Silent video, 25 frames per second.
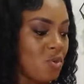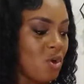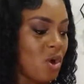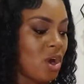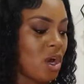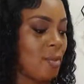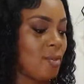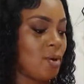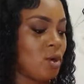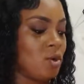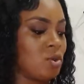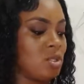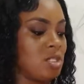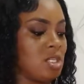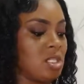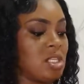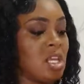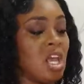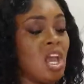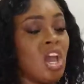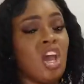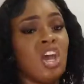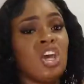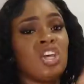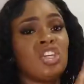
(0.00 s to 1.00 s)
worry about it.
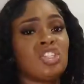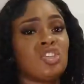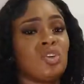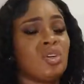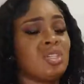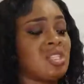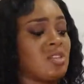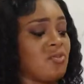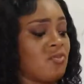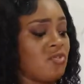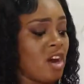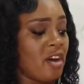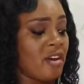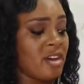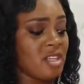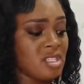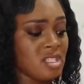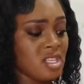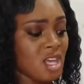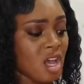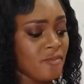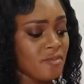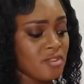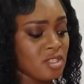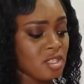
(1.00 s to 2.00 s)
So it's very
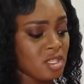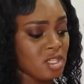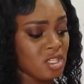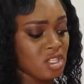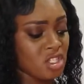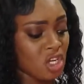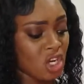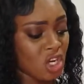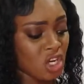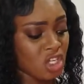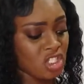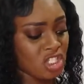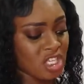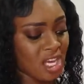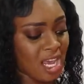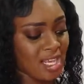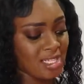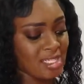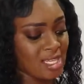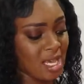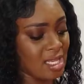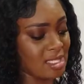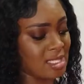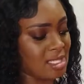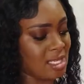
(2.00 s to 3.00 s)
soft to the touch. As
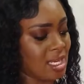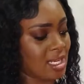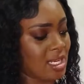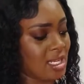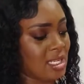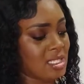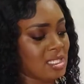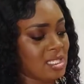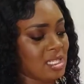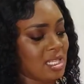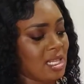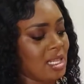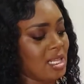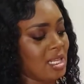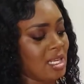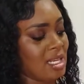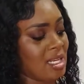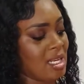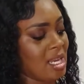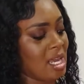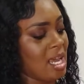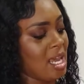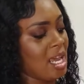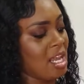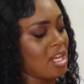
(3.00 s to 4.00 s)
I said, it's
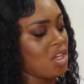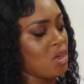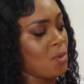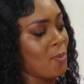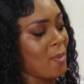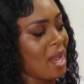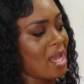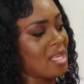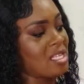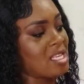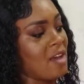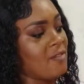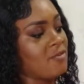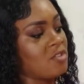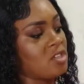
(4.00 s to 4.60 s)
linen. You might have